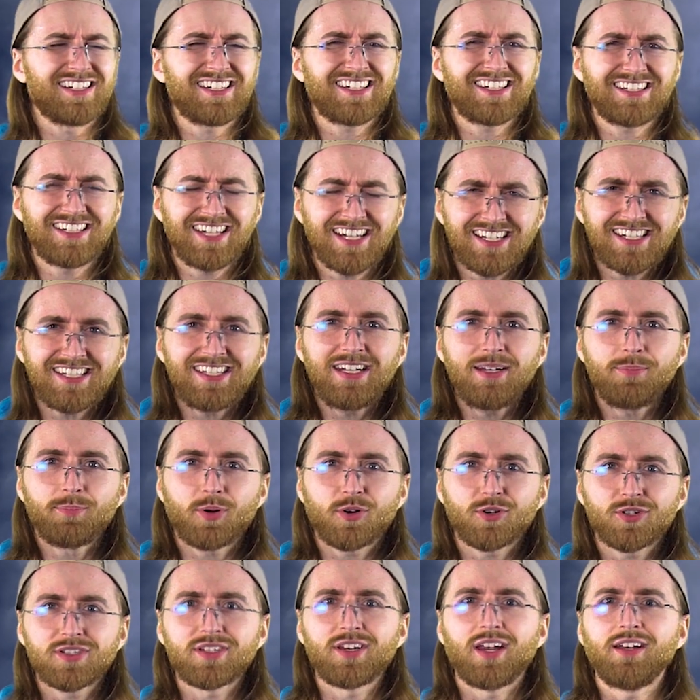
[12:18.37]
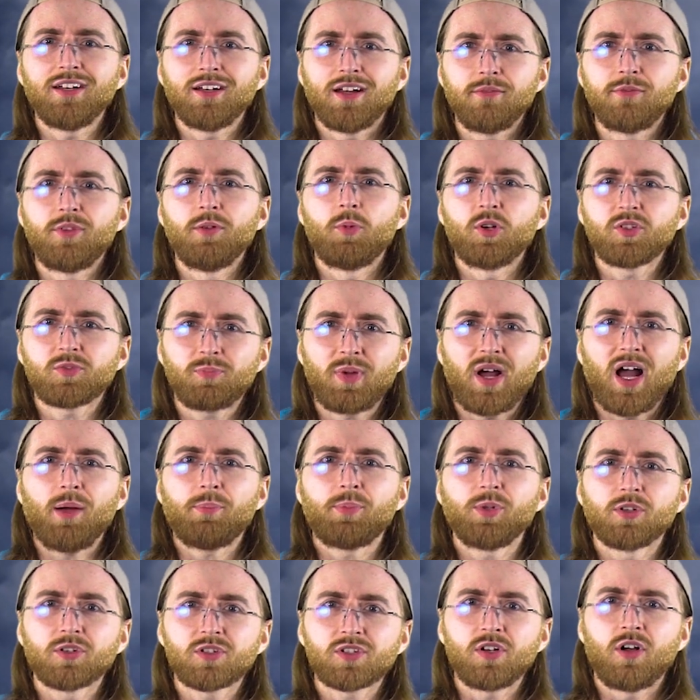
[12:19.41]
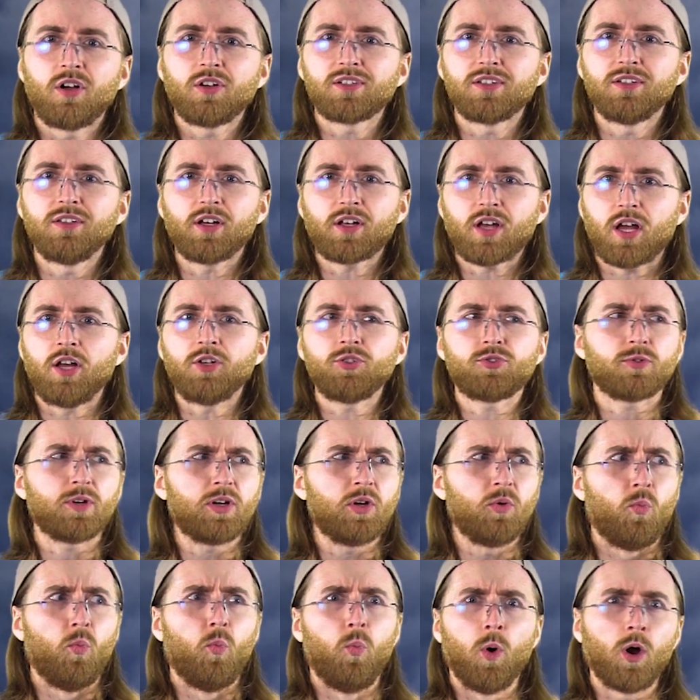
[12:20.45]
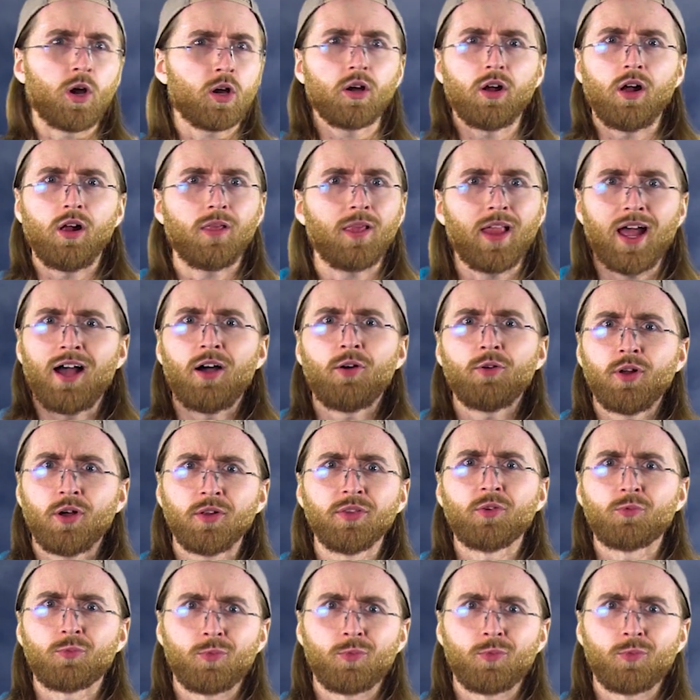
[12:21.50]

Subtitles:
60% of the most popular songs in the country weren't allowed on the